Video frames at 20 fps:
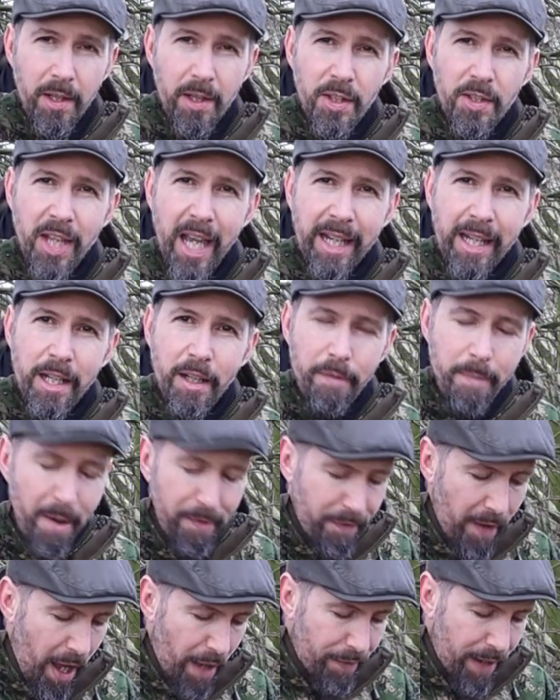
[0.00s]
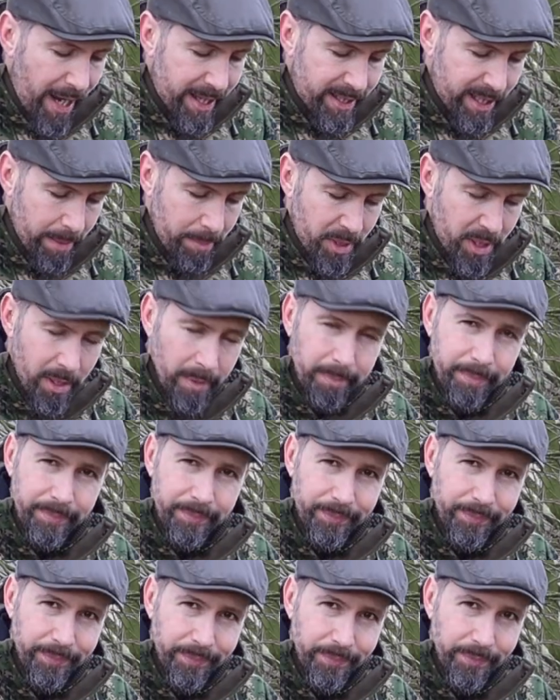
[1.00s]
Second of my 5 items,
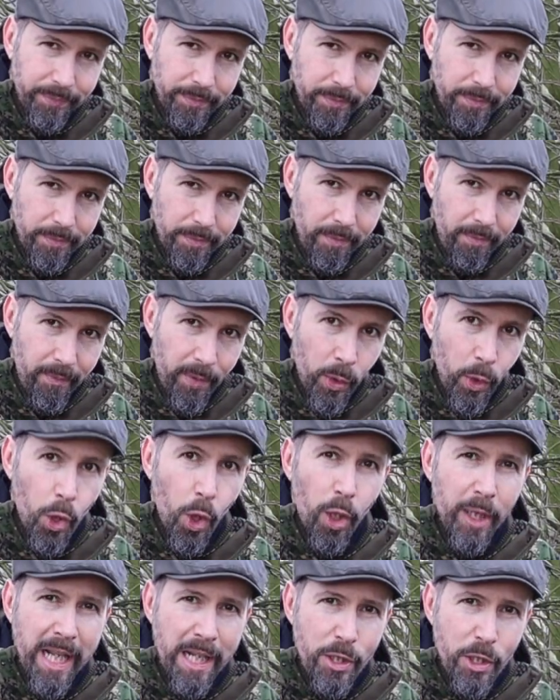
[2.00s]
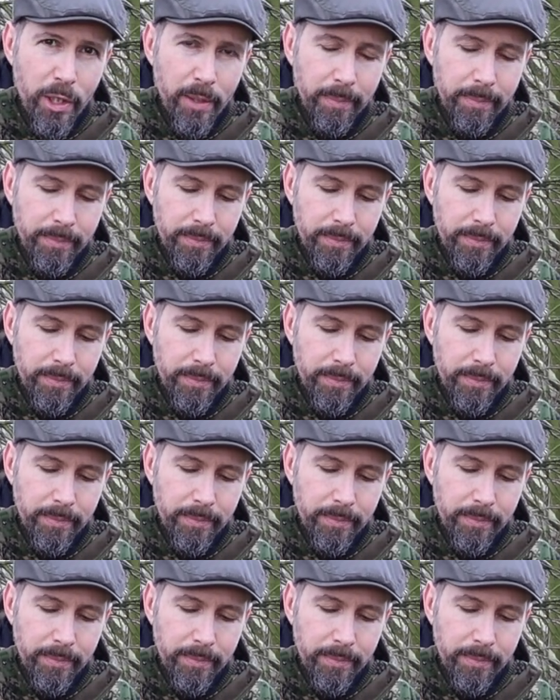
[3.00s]
cordage.